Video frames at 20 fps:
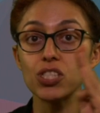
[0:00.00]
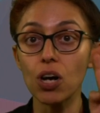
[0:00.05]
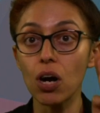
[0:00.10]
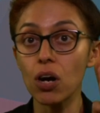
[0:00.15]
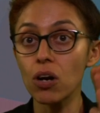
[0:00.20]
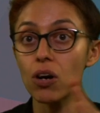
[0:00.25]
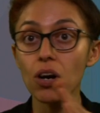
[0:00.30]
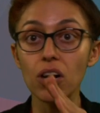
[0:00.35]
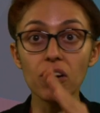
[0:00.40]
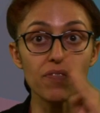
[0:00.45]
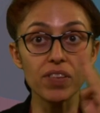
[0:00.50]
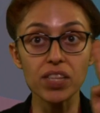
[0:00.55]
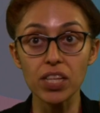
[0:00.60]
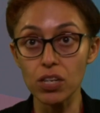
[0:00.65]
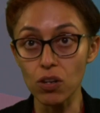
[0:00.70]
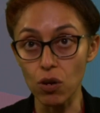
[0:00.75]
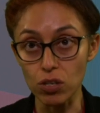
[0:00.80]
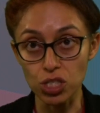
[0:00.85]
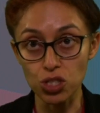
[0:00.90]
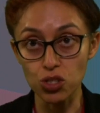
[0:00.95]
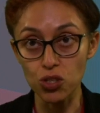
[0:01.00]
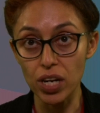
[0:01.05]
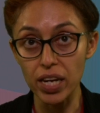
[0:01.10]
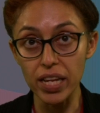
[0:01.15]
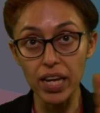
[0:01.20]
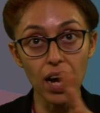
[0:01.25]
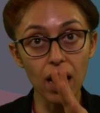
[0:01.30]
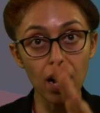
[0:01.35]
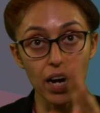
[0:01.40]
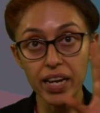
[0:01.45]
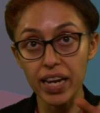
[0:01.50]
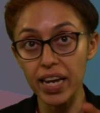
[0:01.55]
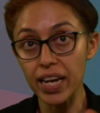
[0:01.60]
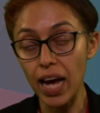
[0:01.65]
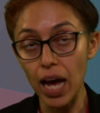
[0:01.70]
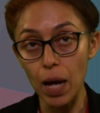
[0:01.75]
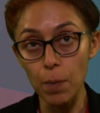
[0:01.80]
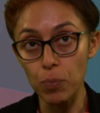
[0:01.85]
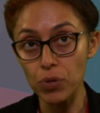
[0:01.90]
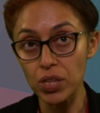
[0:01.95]
occurred within Australia. Again
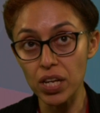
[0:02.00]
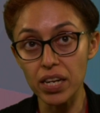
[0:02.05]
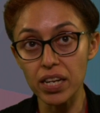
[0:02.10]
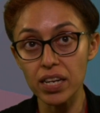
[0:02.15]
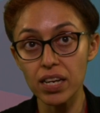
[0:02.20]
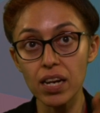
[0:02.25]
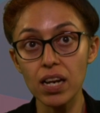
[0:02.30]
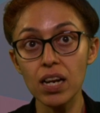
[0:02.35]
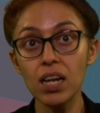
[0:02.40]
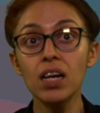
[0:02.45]
hypothetical,